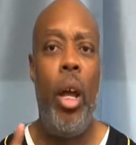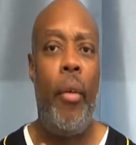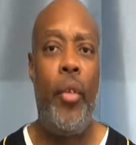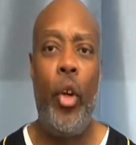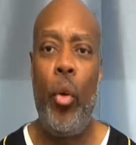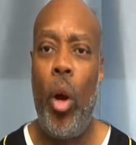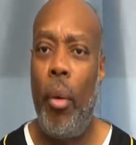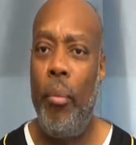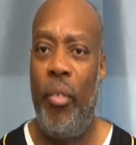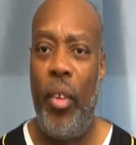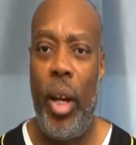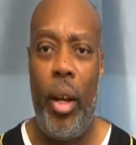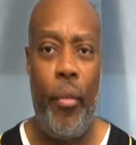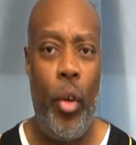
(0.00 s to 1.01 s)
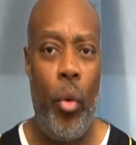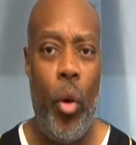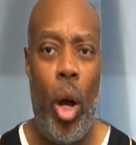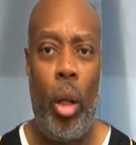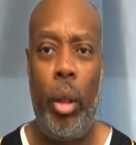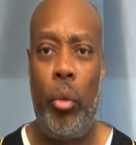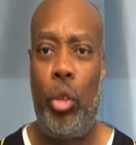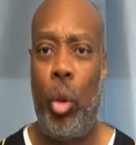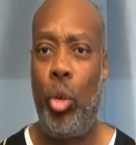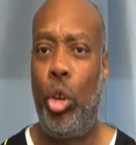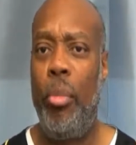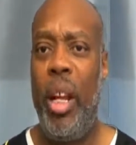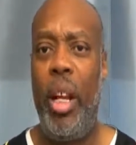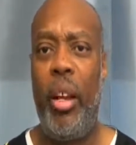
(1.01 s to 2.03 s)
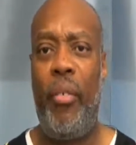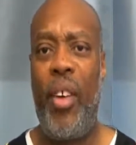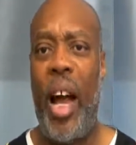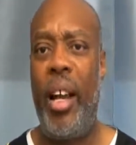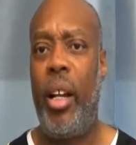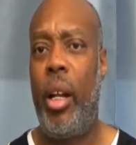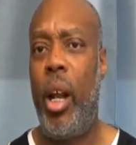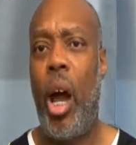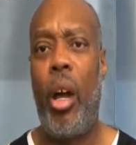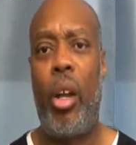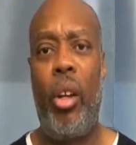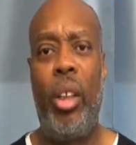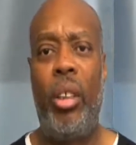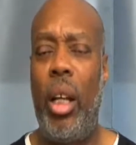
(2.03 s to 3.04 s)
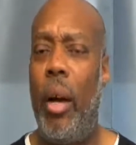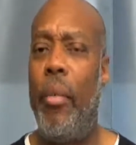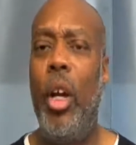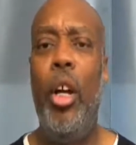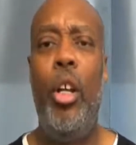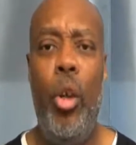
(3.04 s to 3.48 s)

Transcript: if you're on the social media fighting and arguing and stuff,